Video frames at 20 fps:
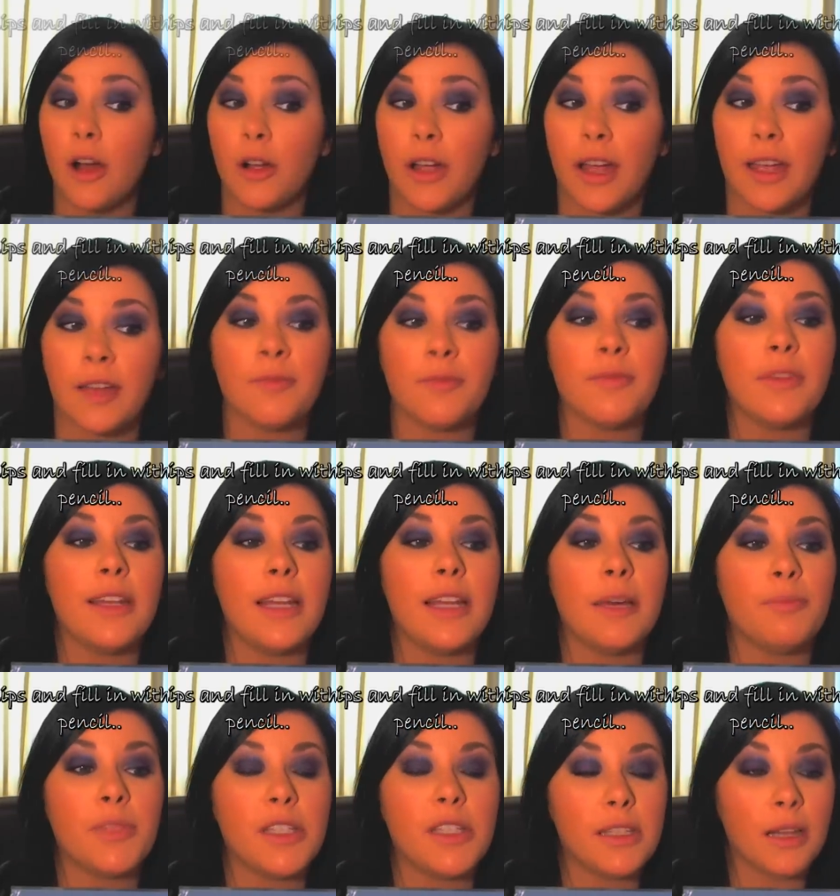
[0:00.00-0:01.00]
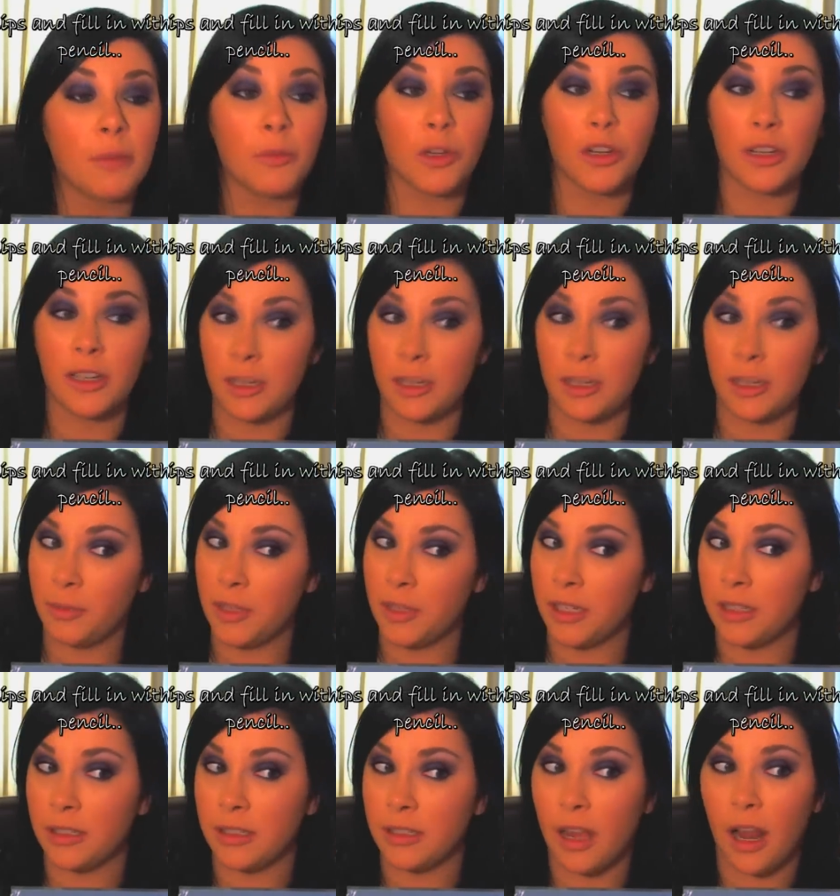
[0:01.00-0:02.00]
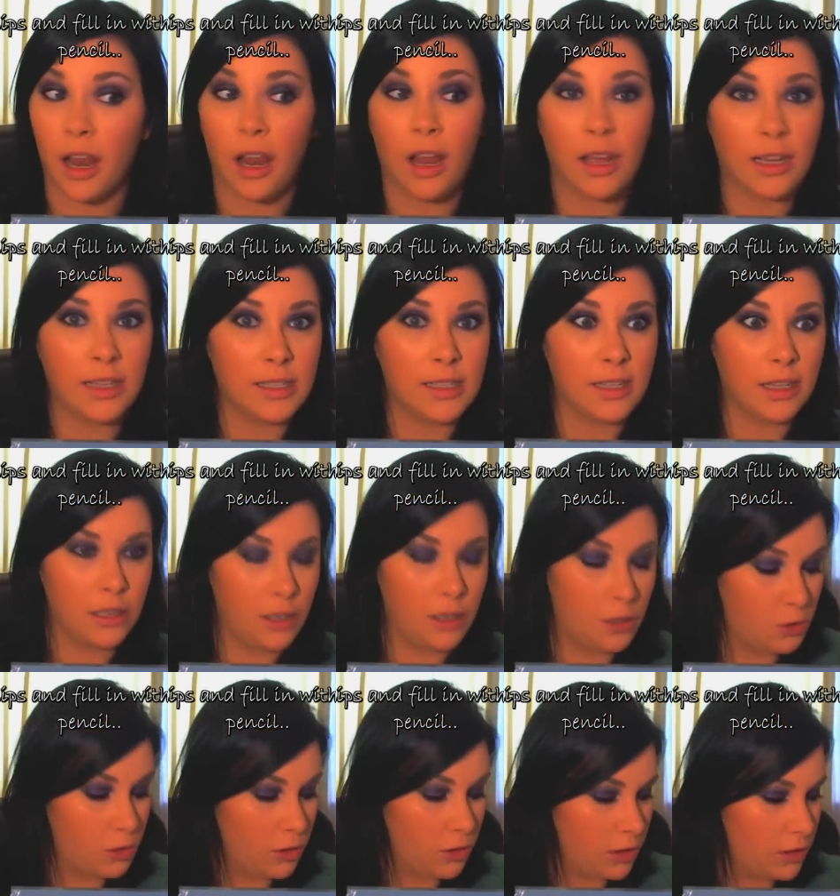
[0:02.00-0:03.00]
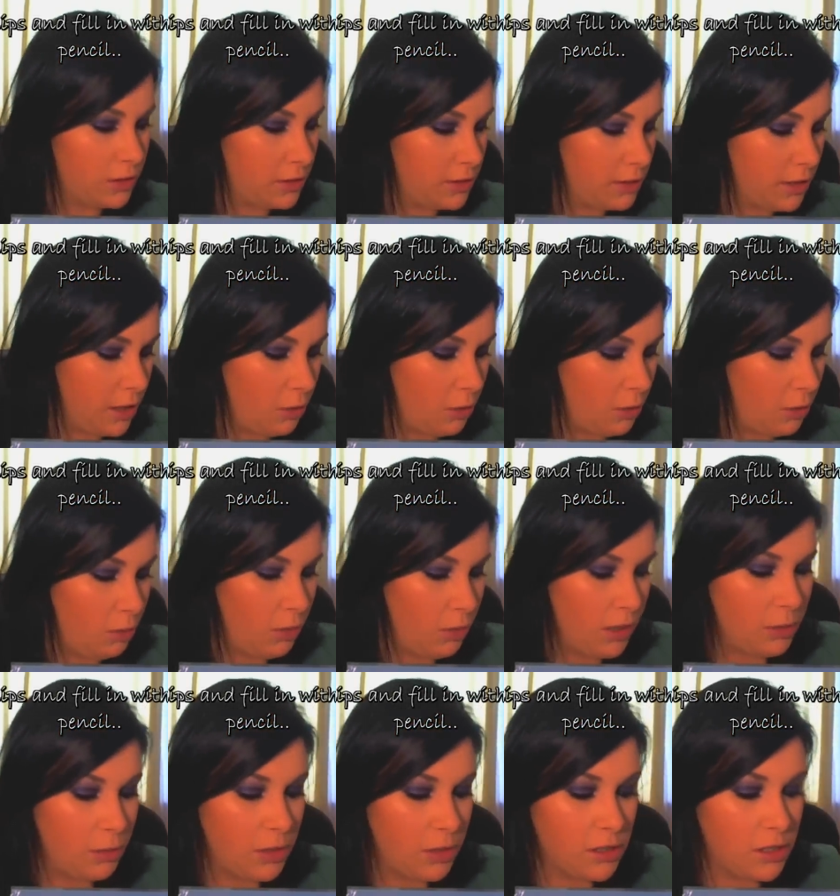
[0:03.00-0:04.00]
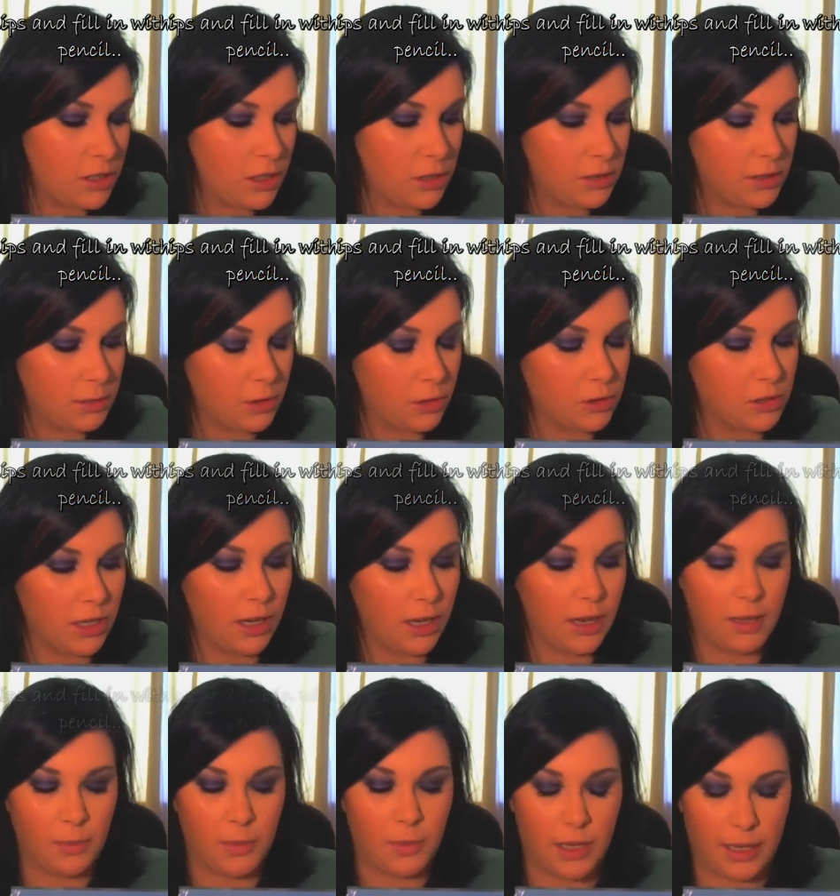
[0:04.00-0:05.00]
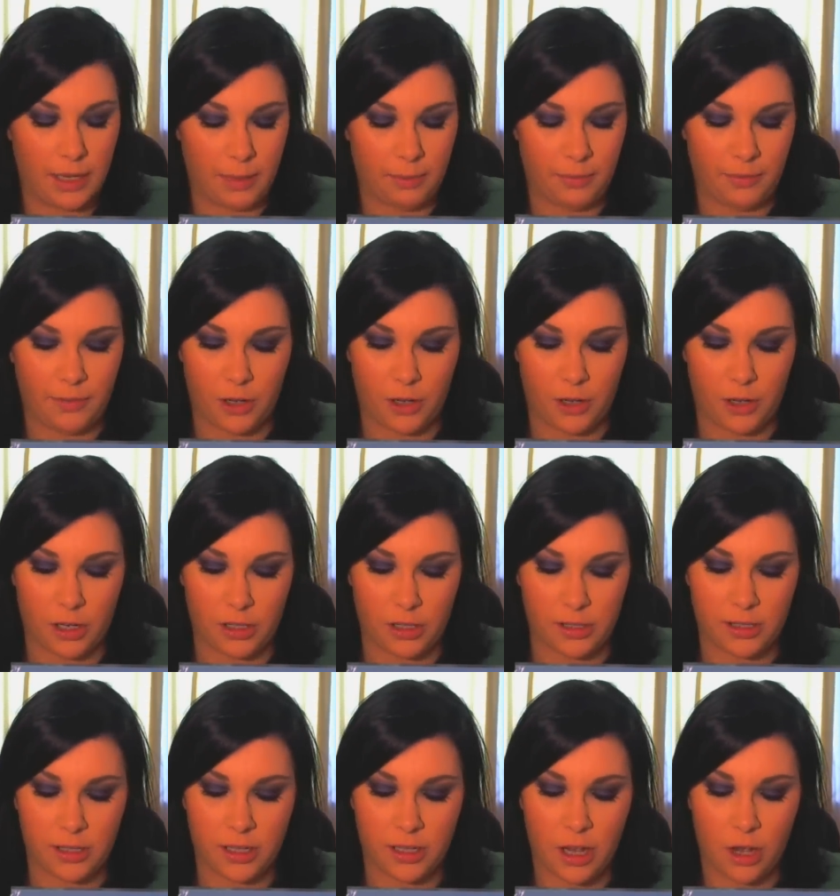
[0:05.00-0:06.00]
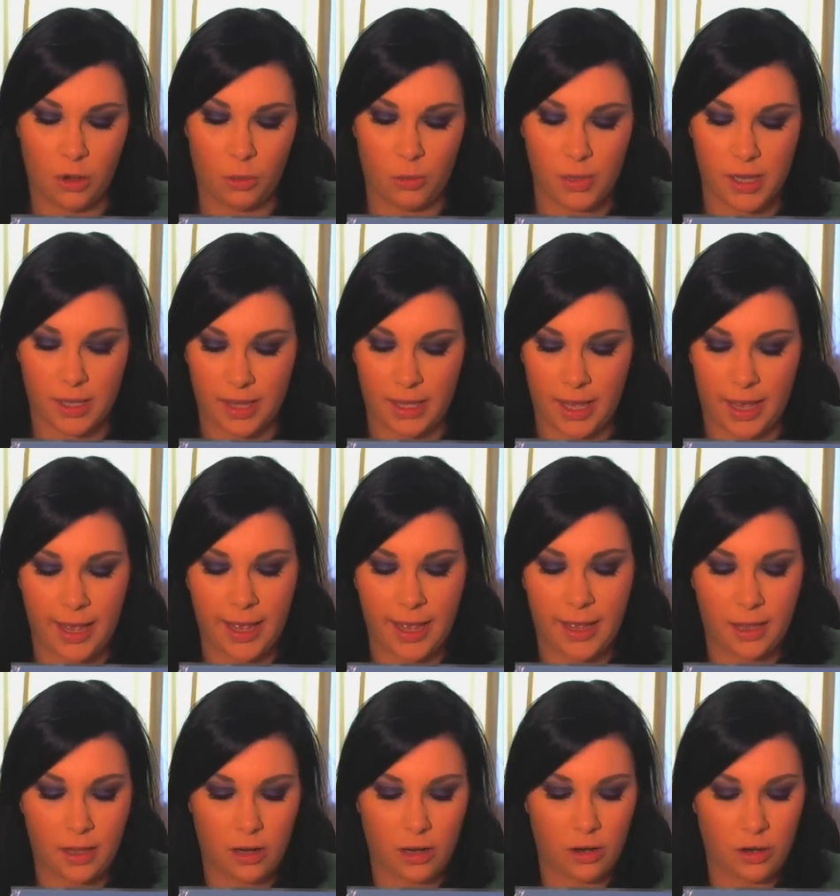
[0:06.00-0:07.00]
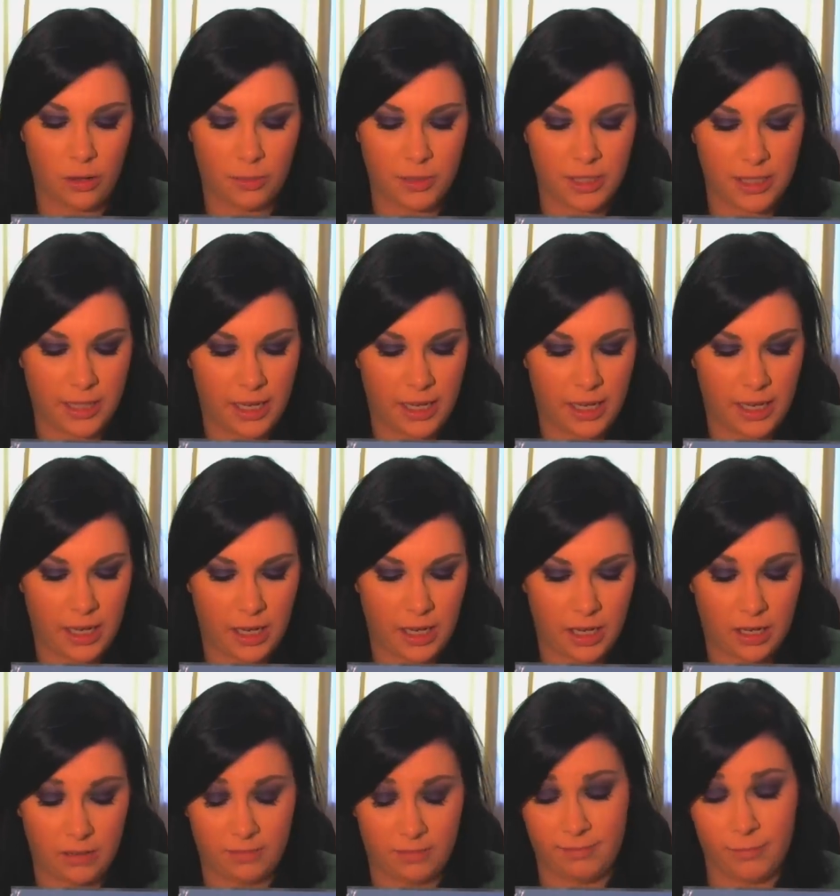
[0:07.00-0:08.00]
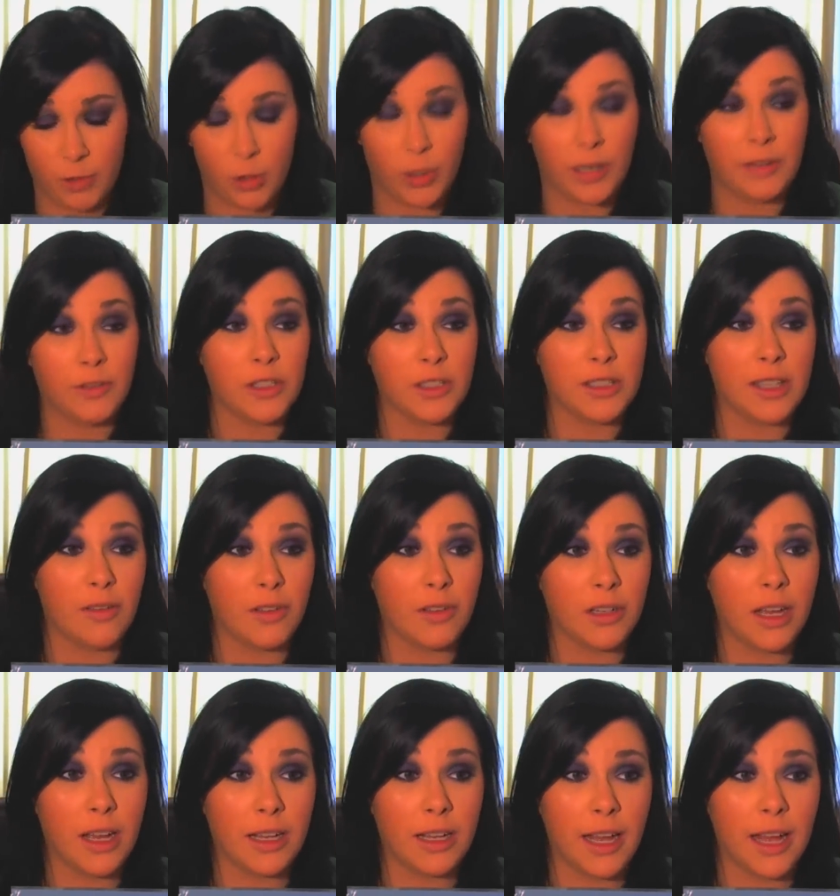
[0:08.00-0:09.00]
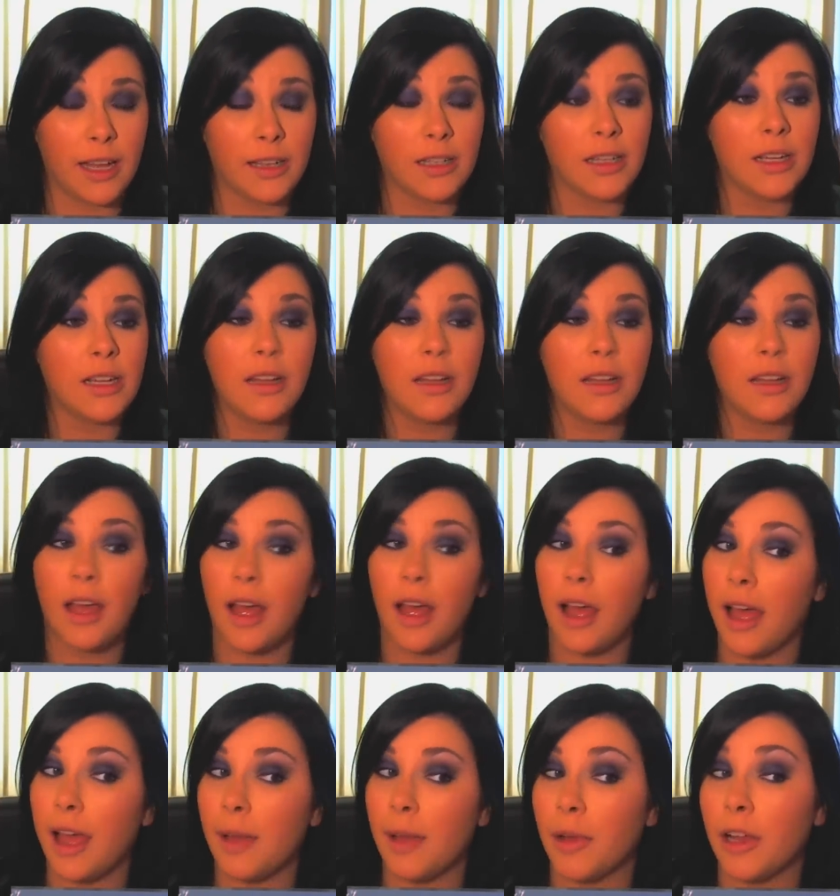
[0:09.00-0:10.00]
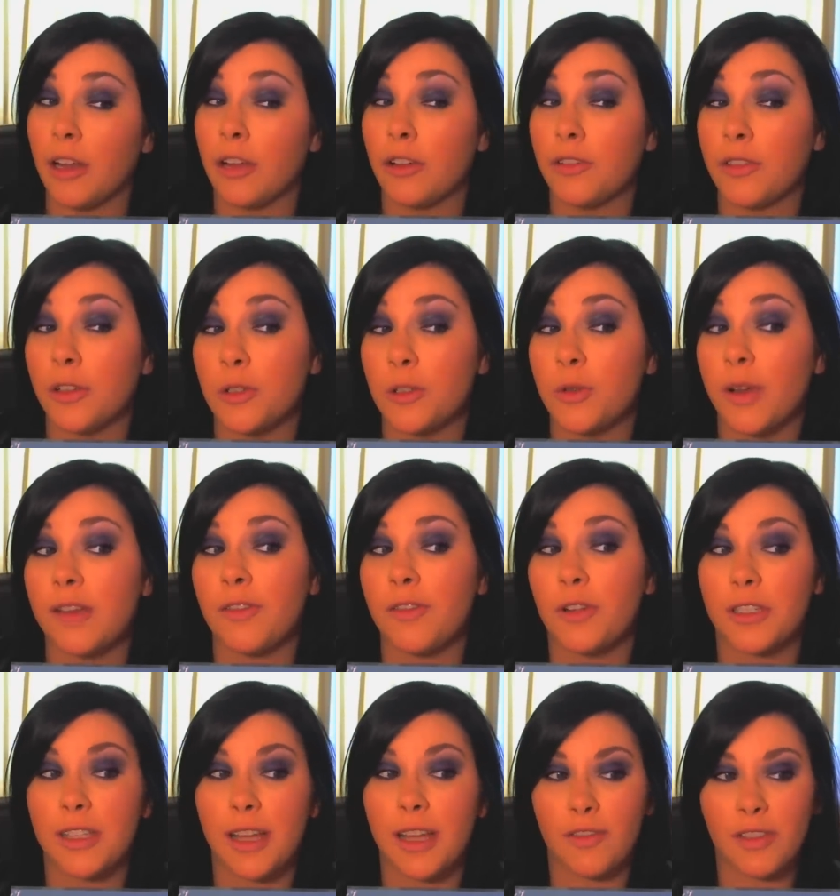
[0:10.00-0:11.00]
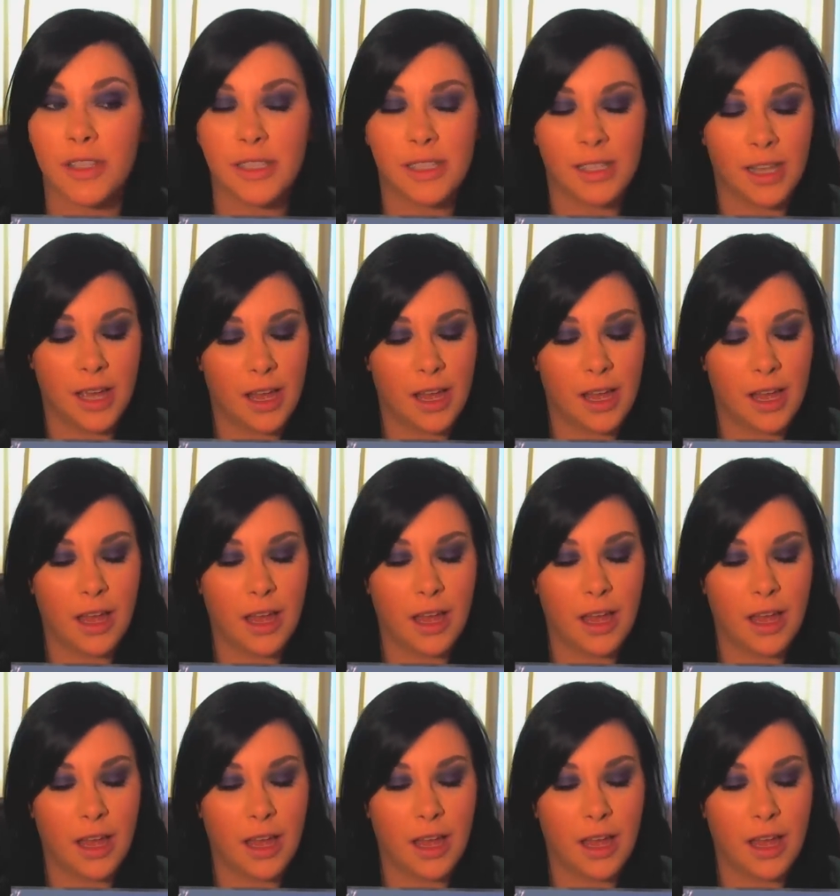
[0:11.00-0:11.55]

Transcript: Okay, lips. I'm going to keep these light and neutral. So what I want to do is I'm going to line my lip first with Urban Decay 24/7 again. I love those 24/7s.